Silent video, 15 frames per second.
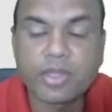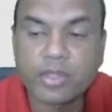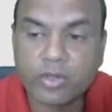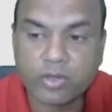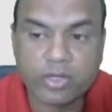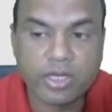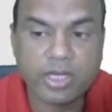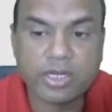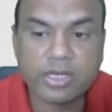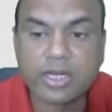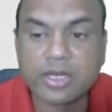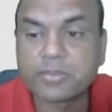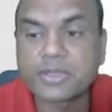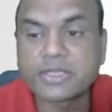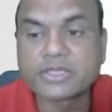Got it?
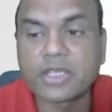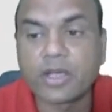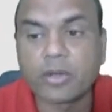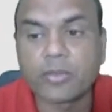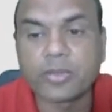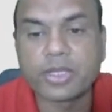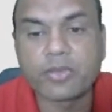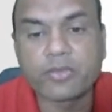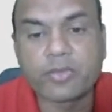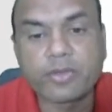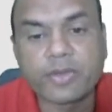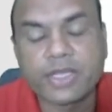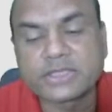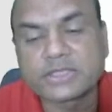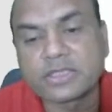Let me see how many of you
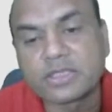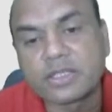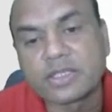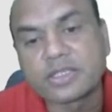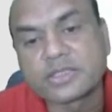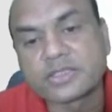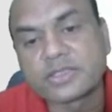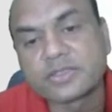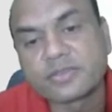have answered this.